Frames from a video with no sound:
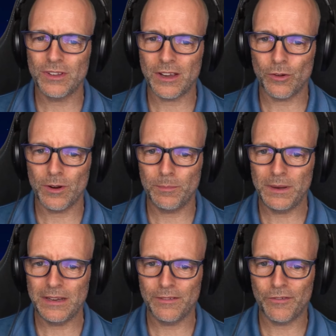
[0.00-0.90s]
They're gonna
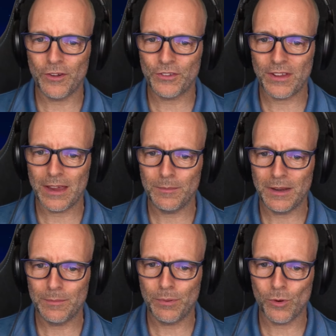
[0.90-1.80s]
be the first time
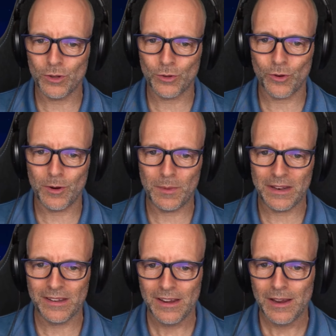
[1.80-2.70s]
in a poker
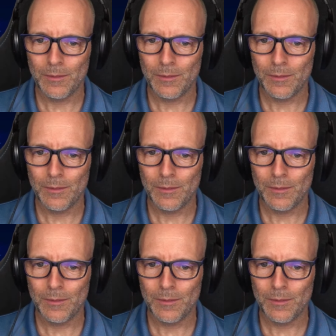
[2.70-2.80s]
tournament.